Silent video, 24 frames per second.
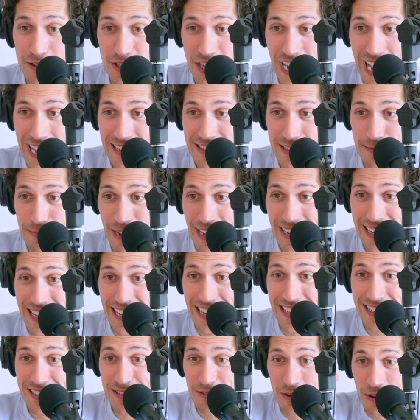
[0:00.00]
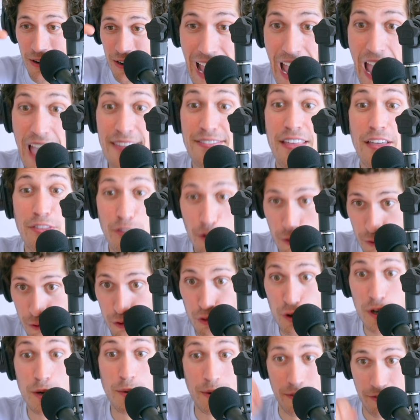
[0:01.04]
Jackson, my kids, and then their
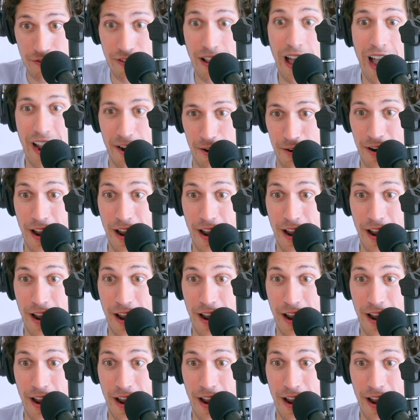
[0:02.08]
frequent flyer